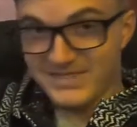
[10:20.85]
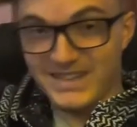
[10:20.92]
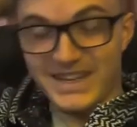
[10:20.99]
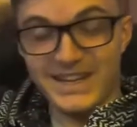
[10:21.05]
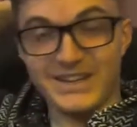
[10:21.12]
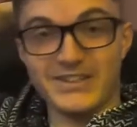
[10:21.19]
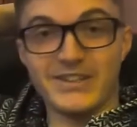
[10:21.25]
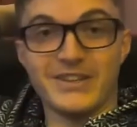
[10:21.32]

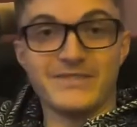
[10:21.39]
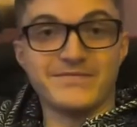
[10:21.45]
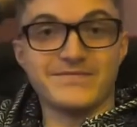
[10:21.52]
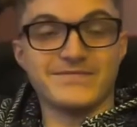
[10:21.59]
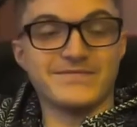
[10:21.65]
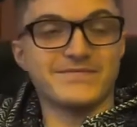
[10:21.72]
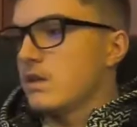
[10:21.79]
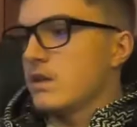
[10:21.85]
I don't know.
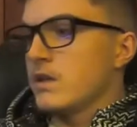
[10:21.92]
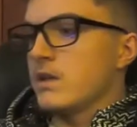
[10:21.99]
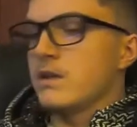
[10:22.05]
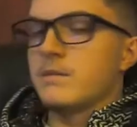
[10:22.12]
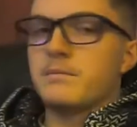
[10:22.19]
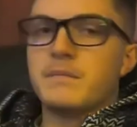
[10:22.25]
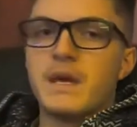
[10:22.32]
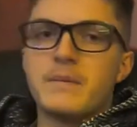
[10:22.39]

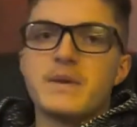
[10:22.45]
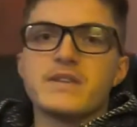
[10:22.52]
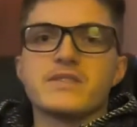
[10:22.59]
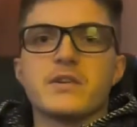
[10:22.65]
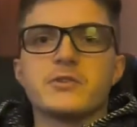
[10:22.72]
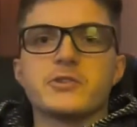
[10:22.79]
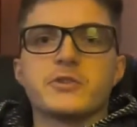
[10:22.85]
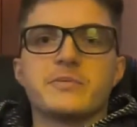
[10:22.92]
Maybe
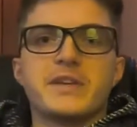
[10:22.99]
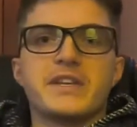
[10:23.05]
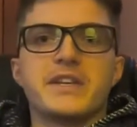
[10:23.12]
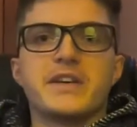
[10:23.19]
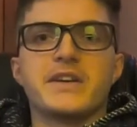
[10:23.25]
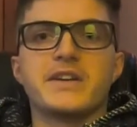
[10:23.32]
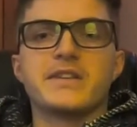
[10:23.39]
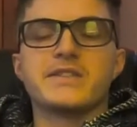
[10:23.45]
social
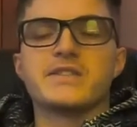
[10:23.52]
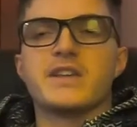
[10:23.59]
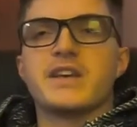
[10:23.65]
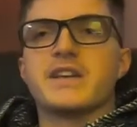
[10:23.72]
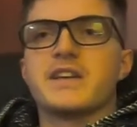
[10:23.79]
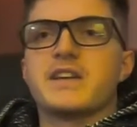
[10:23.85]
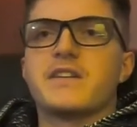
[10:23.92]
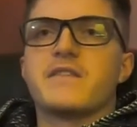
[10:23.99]
media is
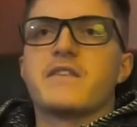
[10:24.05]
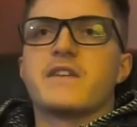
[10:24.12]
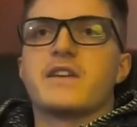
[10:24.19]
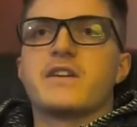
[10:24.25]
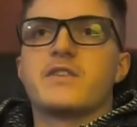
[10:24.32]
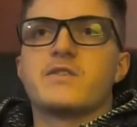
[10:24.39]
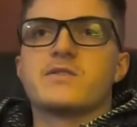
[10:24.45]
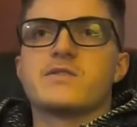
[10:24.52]
like anything
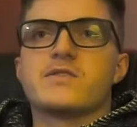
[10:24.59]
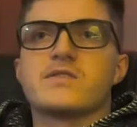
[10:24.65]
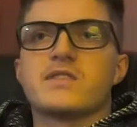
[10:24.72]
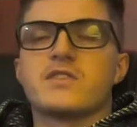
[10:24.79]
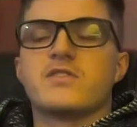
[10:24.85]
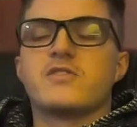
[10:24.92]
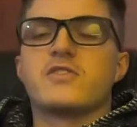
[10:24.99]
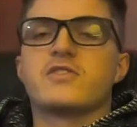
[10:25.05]
else,
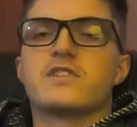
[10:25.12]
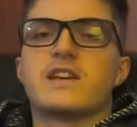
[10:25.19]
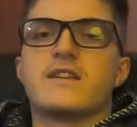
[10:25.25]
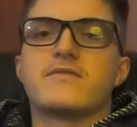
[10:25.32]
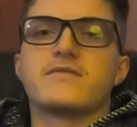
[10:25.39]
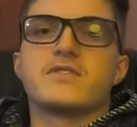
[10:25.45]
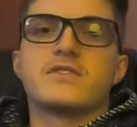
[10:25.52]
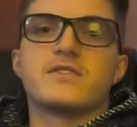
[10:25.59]
and you just
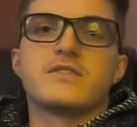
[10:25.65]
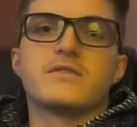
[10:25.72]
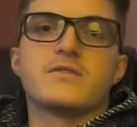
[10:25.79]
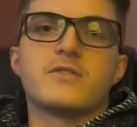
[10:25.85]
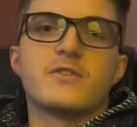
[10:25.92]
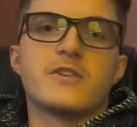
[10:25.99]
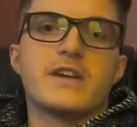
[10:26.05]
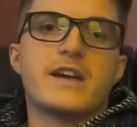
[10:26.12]
have to
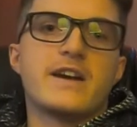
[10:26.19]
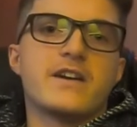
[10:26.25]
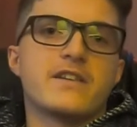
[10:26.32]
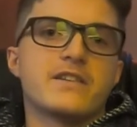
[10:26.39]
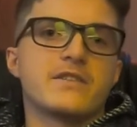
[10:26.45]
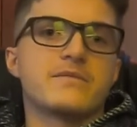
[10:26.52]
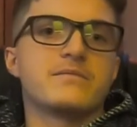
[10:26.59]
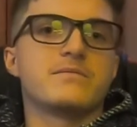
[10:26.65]
learn how
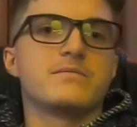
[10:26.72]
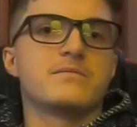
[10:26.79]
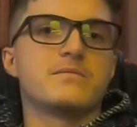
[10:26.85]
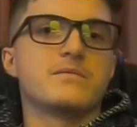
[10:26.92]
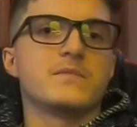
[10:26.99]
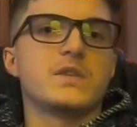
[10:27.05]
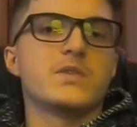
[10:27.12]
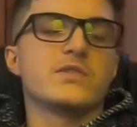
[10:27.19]
to
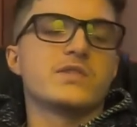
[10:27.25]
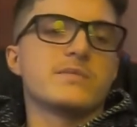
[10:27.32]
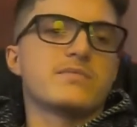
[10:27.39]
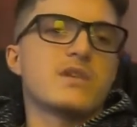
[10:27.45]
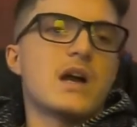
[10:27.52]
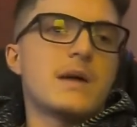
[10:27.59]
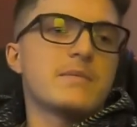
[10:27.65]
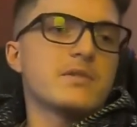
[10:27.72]
use it
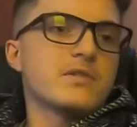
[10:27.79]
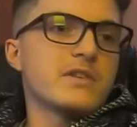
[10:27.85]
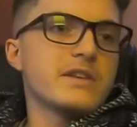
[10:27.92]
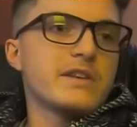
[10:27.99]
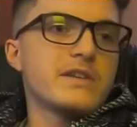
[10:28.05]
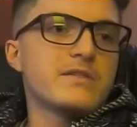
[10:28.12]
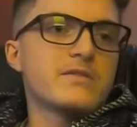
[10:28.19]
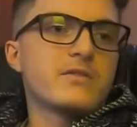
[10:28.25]

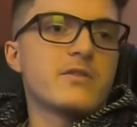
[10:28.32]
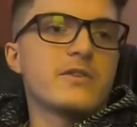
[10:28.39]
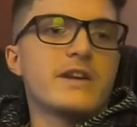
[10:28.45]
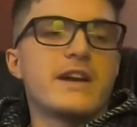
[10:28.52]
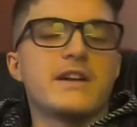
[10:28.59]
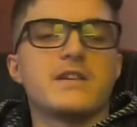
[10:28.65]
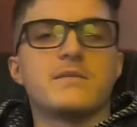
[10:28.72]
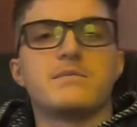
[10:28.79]
properly, learn
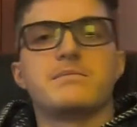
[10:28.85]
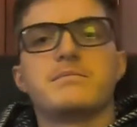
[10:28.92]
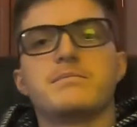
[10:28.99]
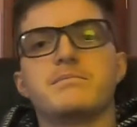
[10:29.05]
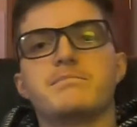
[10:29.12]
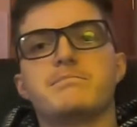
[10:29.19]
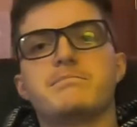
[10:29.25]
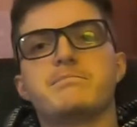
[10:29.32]
how to
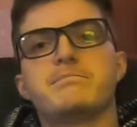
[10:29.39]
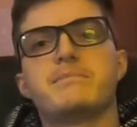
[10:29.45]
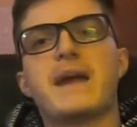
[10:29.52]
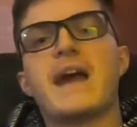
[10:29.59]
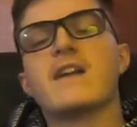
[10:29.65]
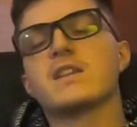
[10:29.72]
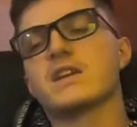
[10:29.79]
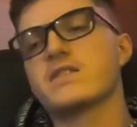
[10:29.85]

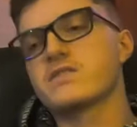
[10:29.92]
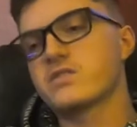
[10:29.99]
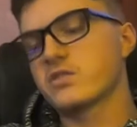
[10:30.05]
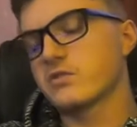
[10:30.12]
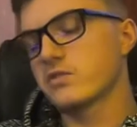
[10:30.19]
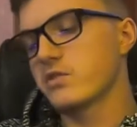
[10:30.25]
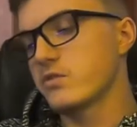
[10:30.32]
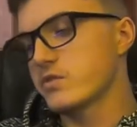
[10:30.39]
balance
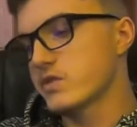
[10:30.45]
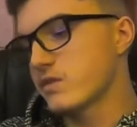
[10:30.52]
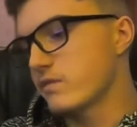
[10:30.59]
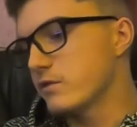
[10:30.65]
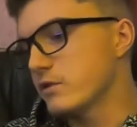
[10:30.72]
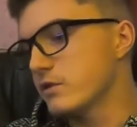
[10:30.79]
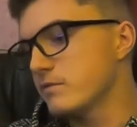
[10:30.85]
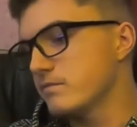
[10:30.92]
your use of
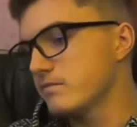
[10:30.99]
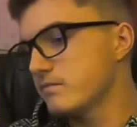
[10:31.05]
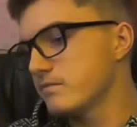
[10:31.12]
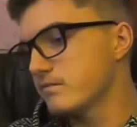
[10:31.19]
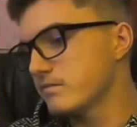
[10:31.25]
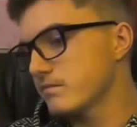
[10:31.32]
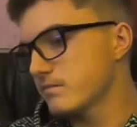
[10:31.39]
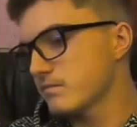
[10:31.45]
it,
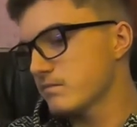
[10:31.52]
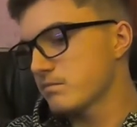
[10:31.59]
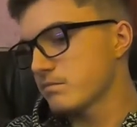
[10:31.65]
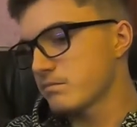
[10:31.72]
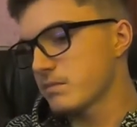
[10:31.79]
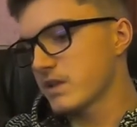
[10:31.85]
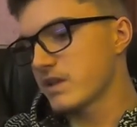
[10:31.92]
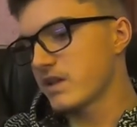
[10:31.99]

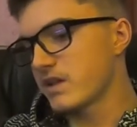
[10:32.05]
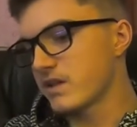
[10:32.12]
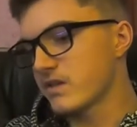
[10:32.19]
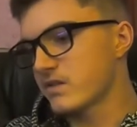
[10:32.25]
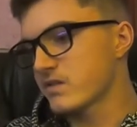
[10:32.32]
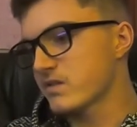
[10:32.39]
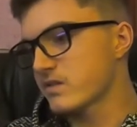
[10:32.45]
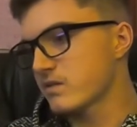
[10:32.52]

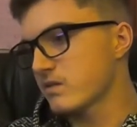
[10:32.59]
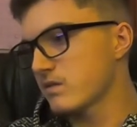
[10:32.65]
because